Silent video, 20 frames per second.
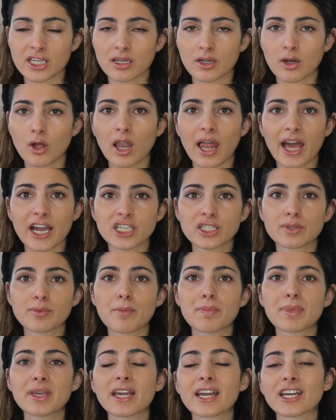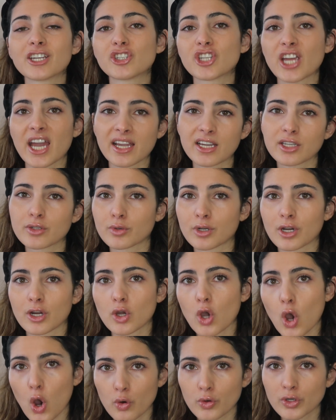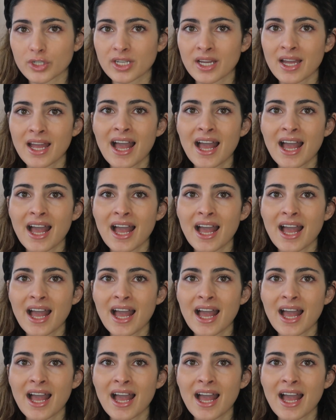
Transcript: collection would be a jacket or a coat.